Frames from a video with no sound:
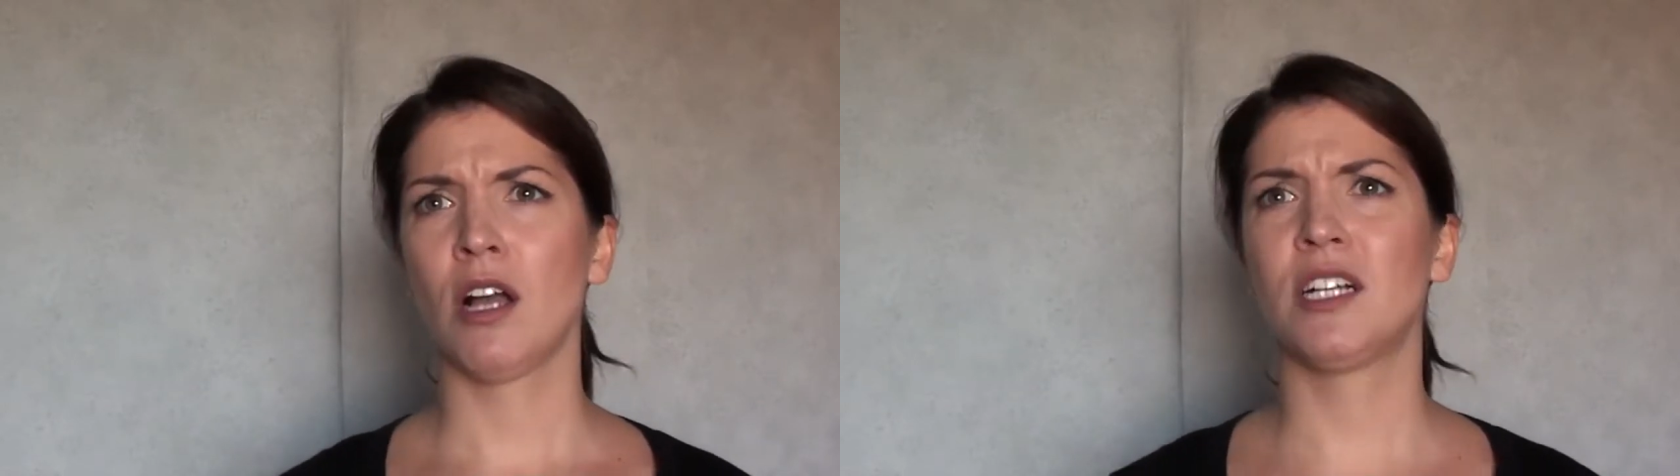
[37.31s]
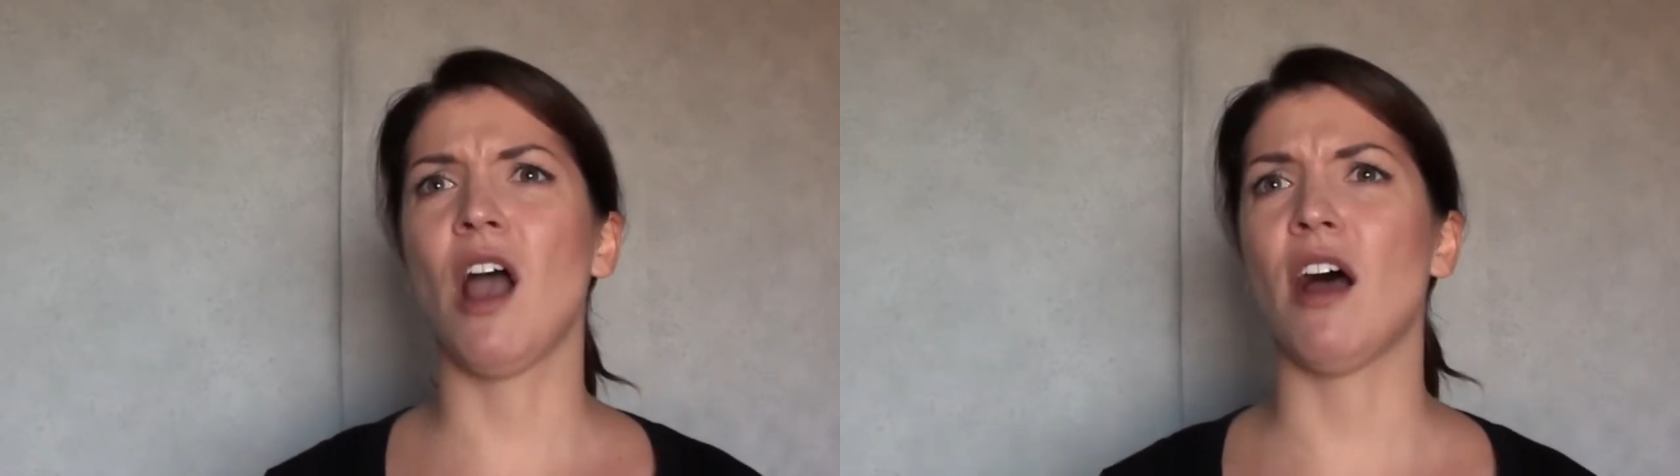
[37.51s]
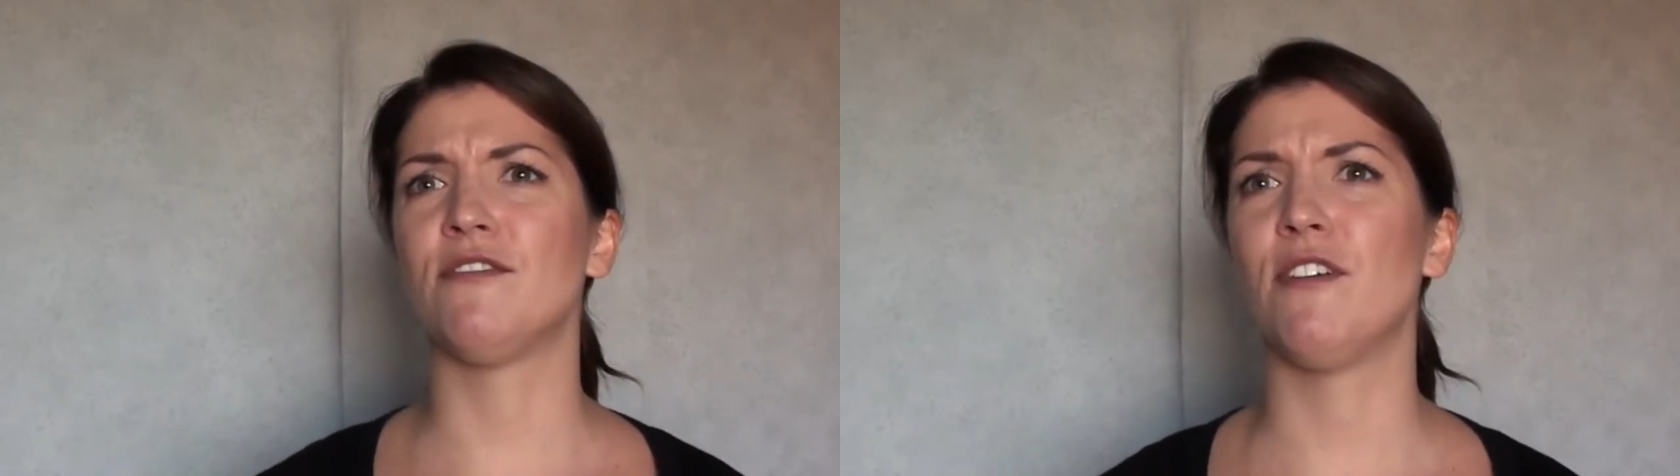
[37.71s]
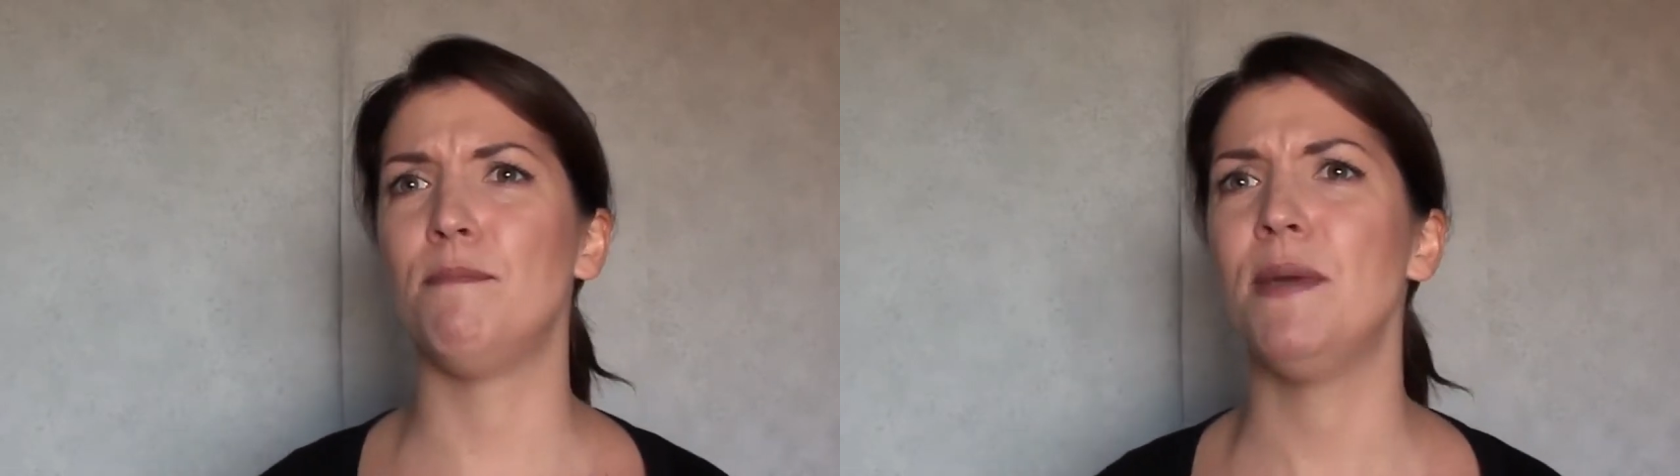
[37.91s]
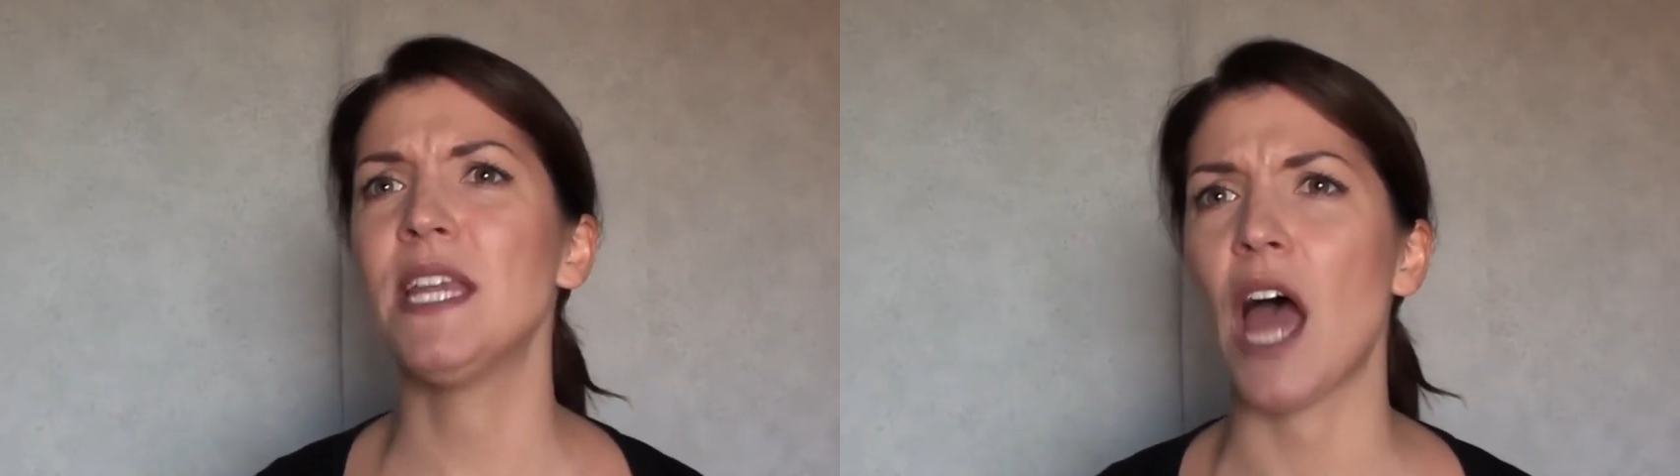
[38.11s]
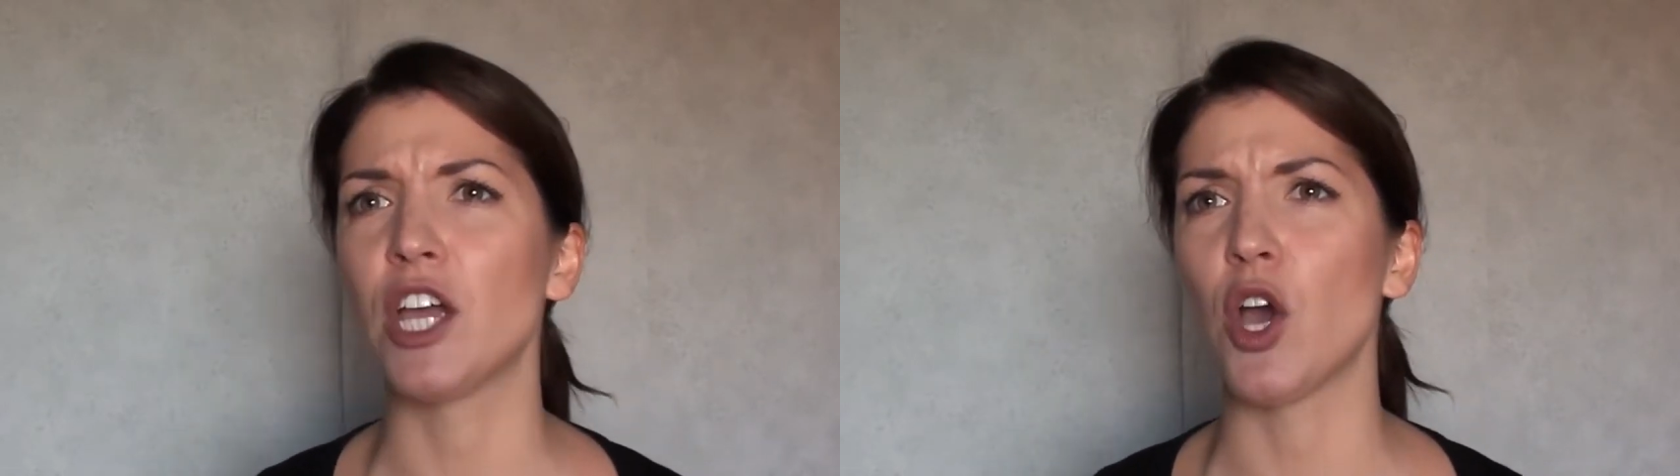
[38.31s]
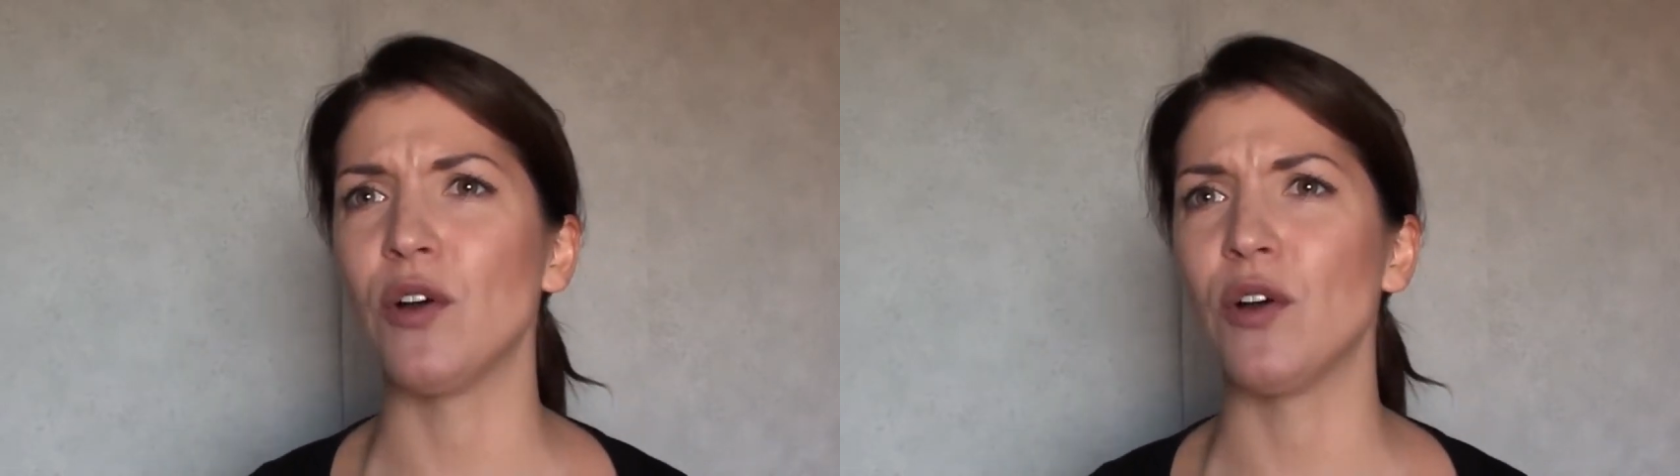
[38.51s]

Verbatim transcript: God forbid I go